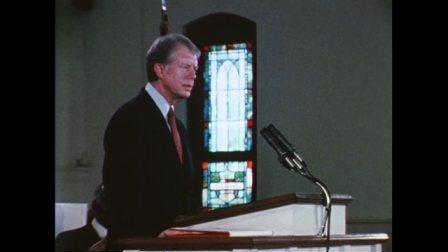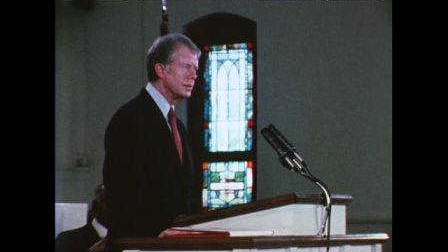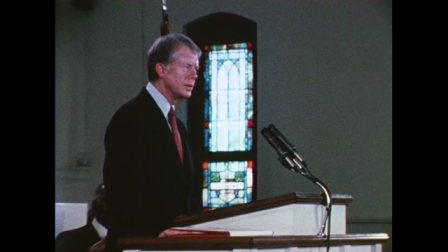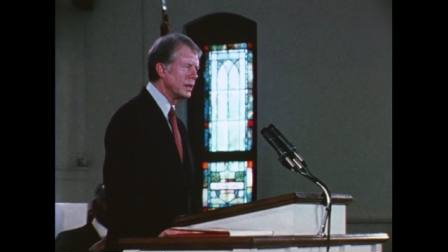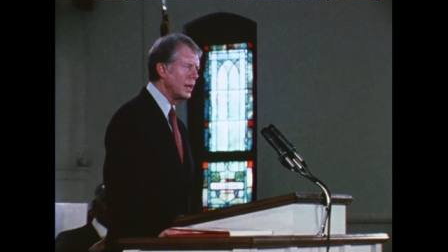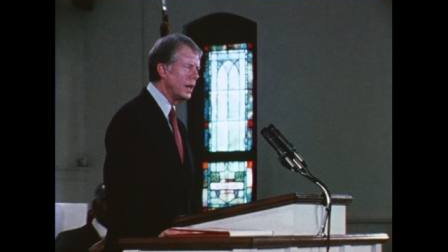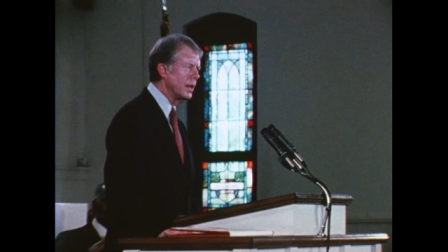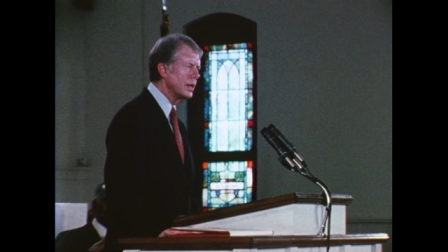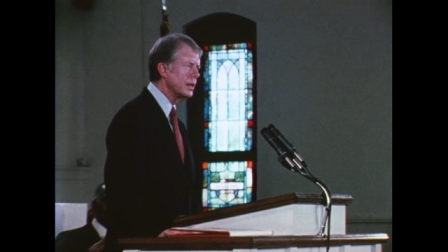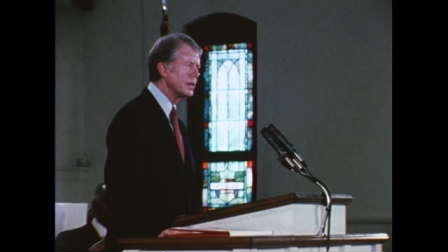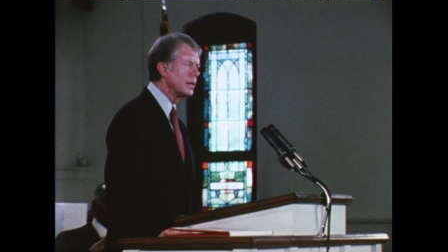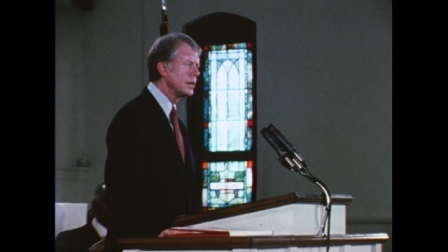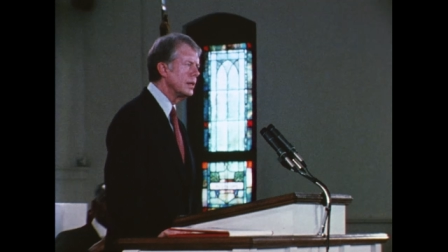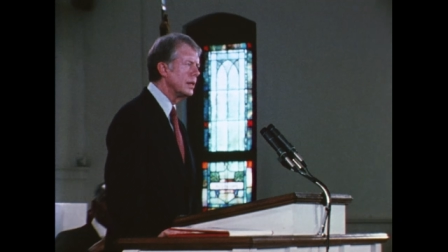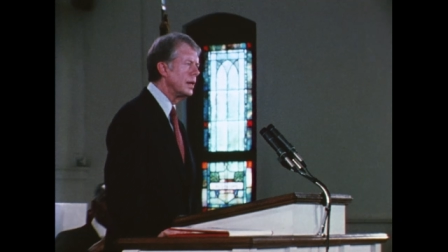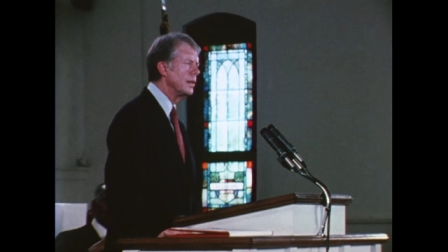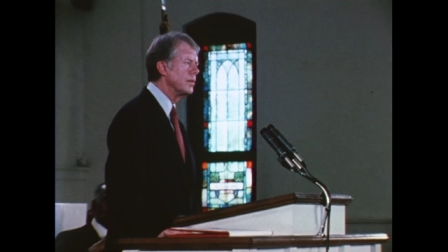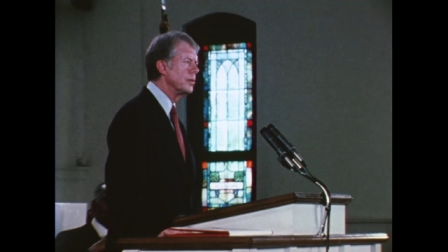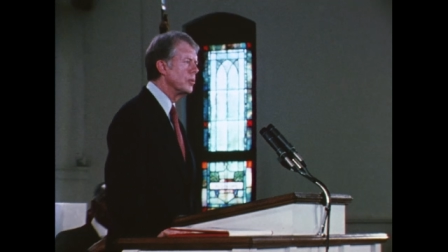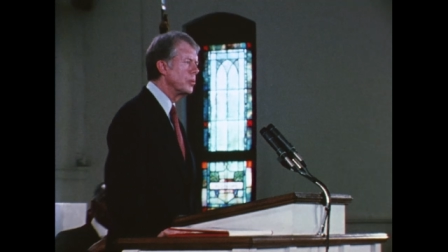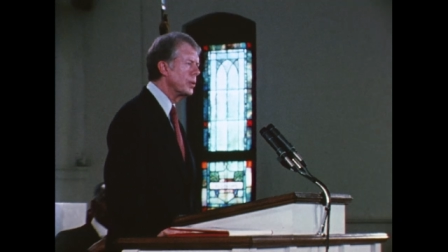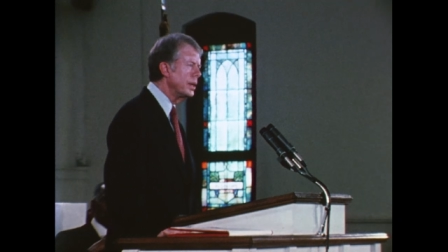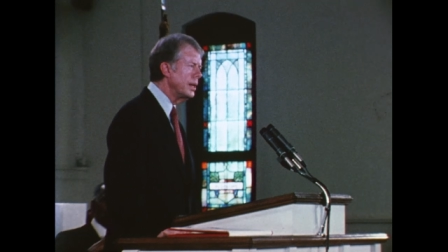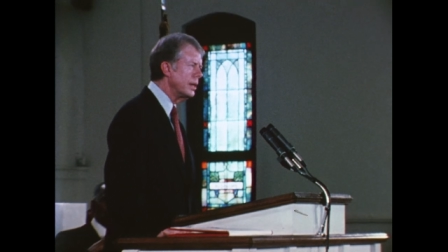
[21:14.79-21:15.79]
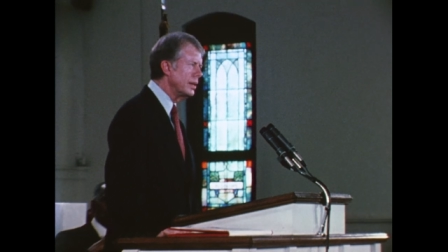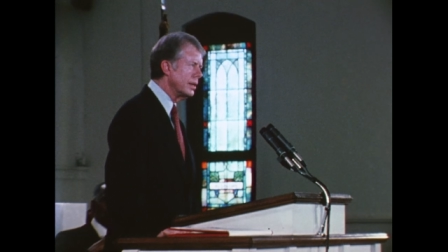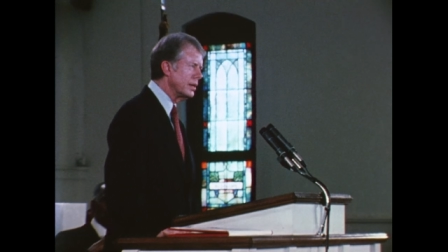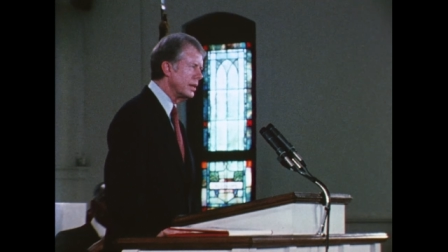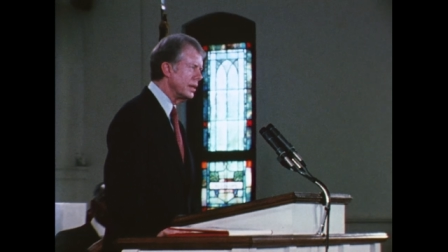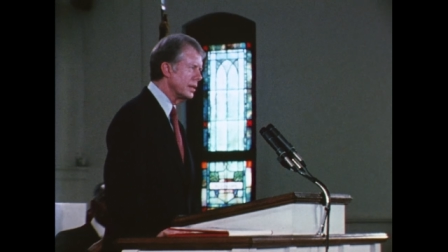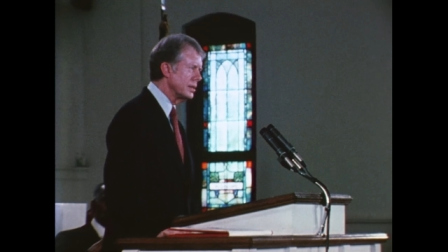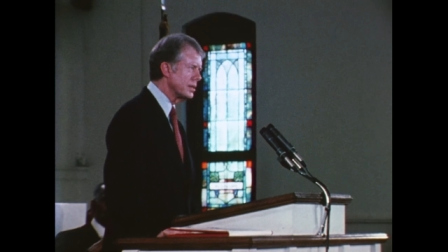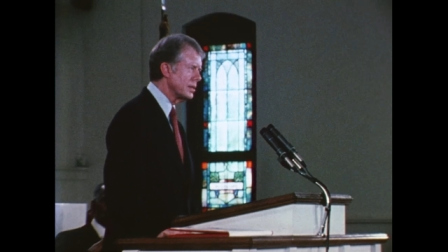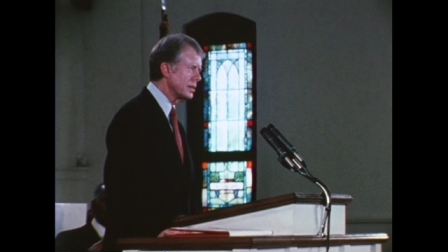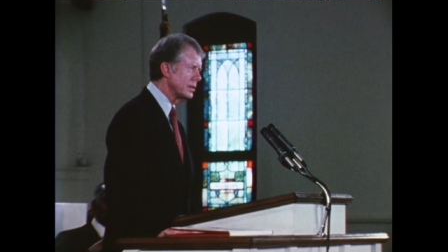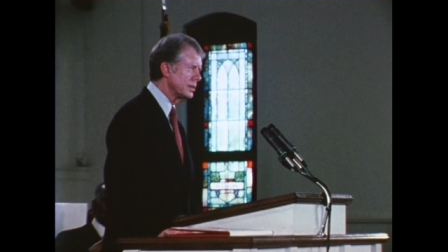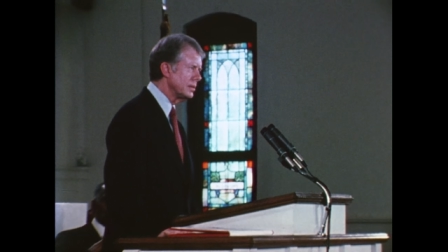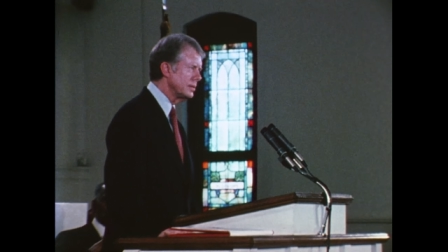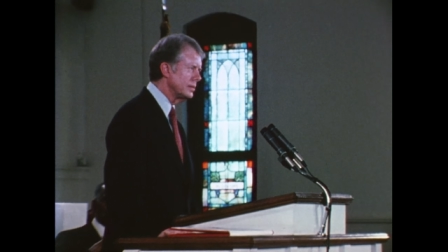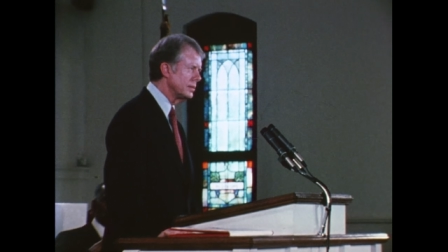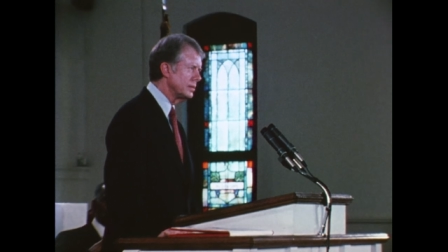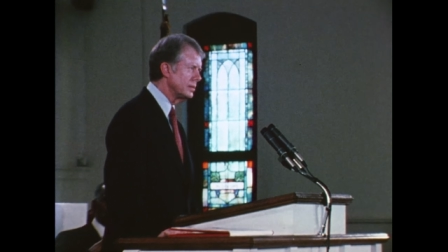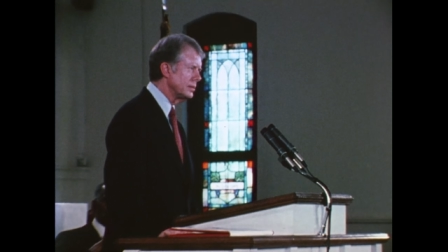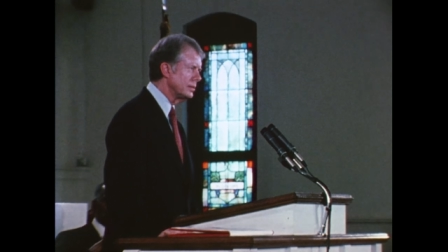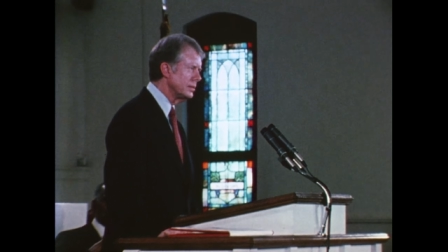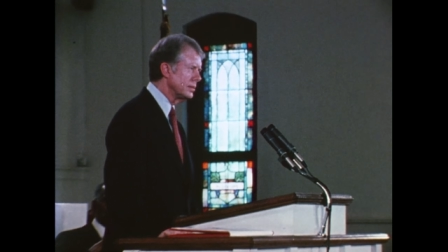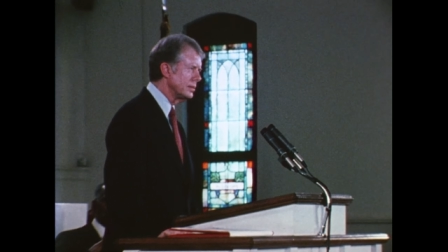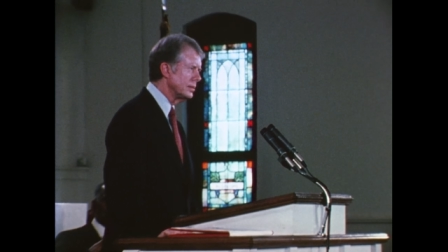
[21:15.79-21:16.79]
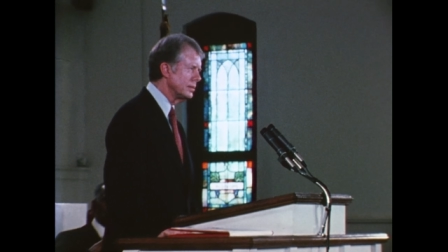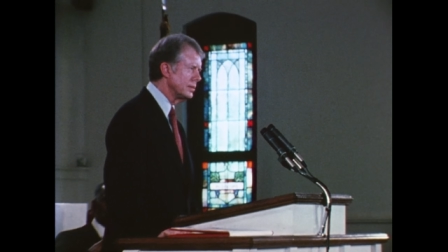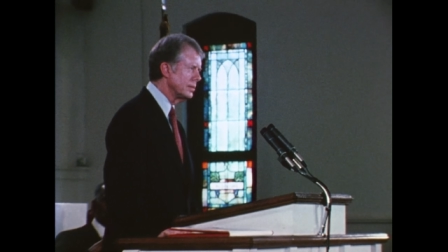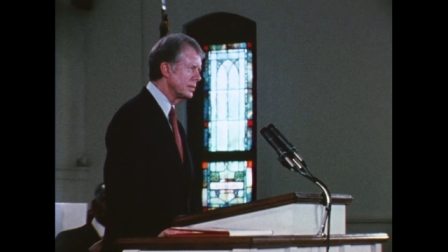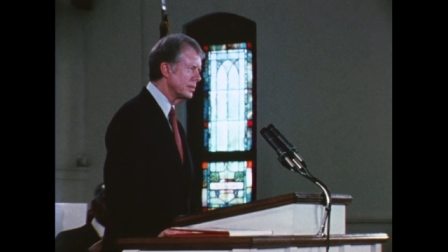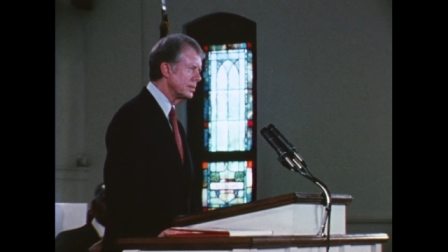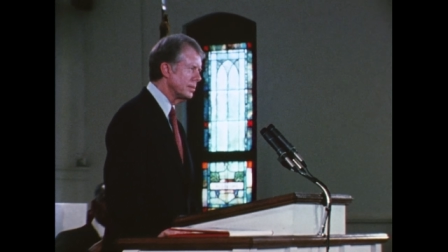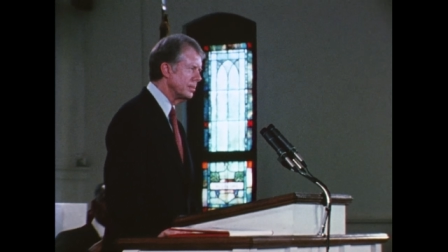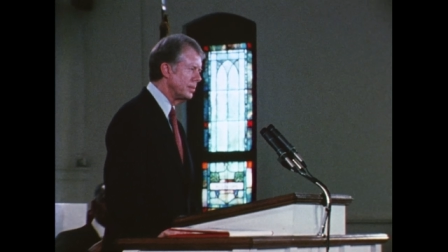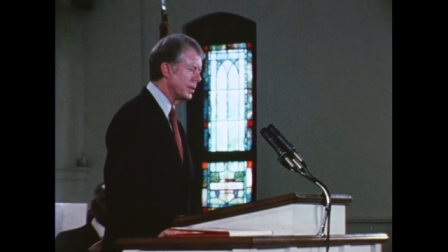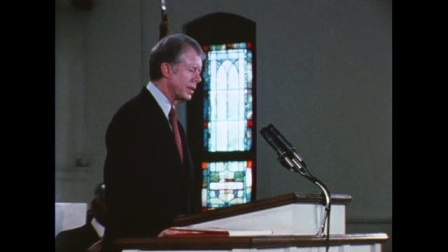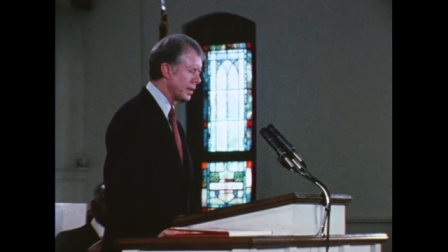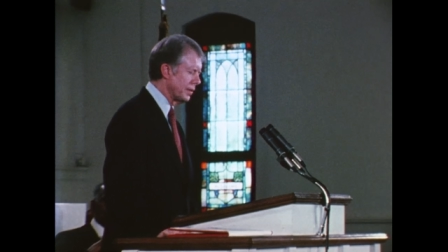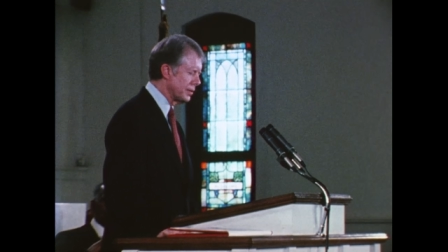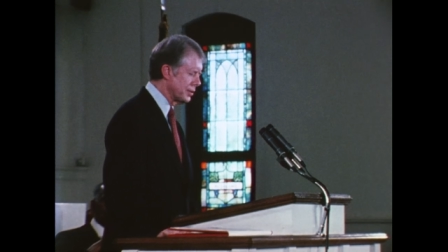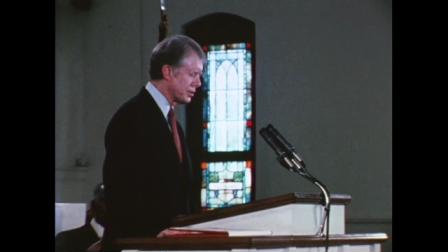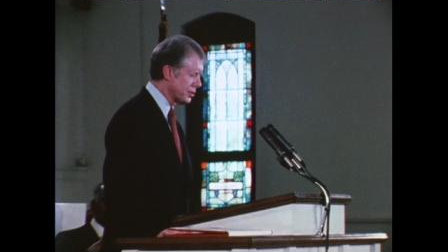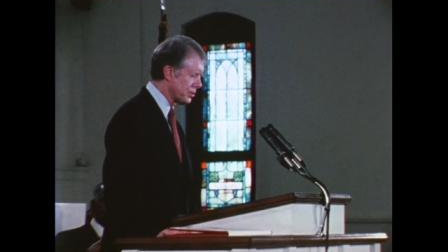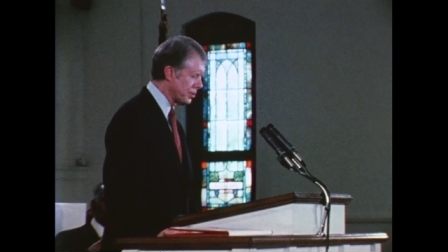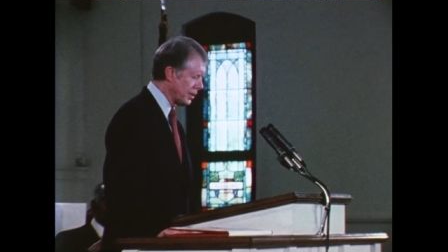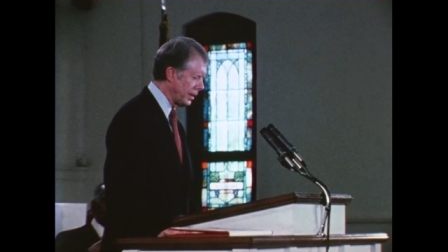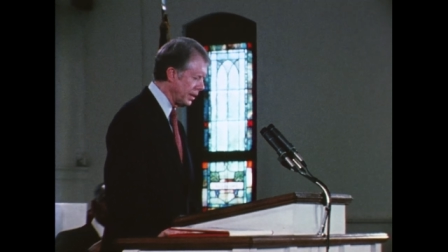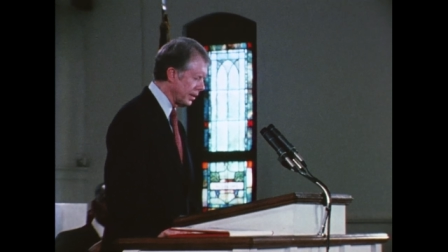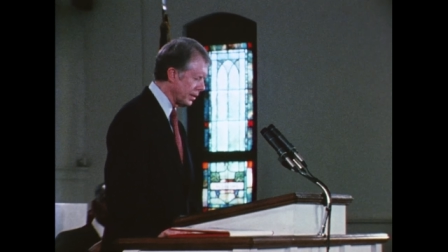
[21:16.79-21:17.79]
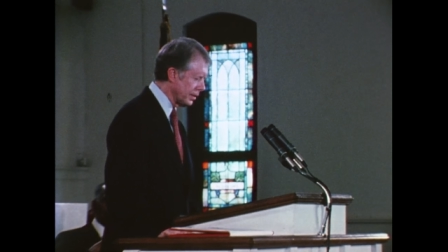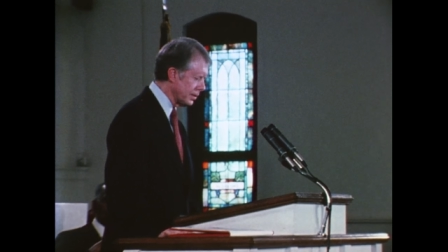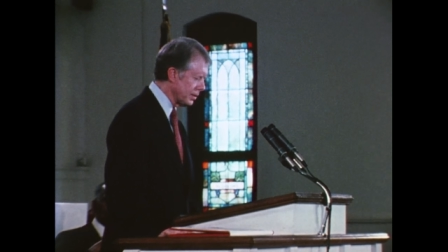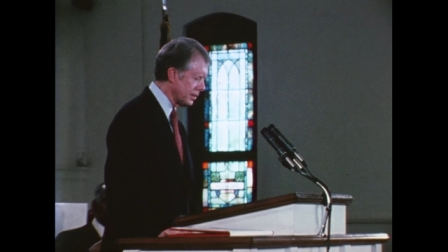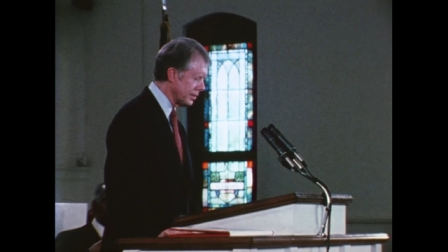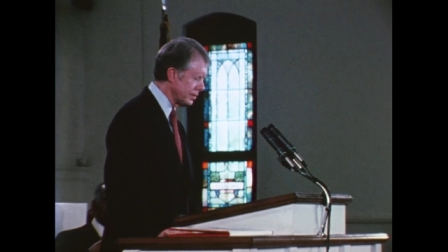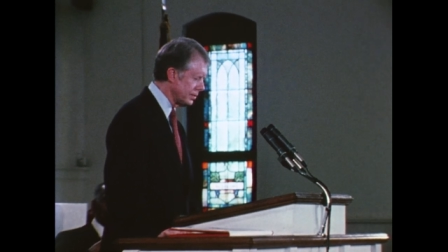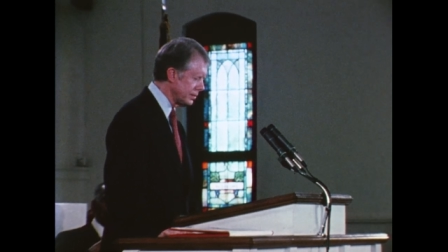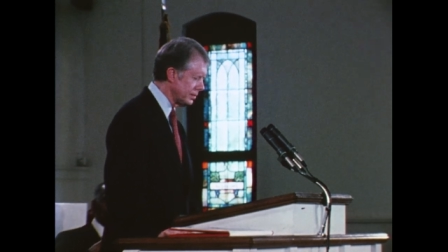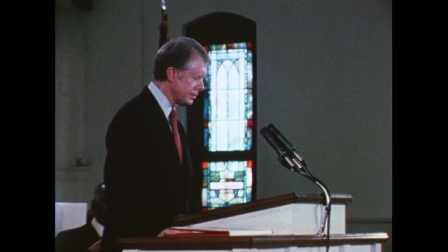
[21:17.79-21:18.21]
not of weakness, but of strength.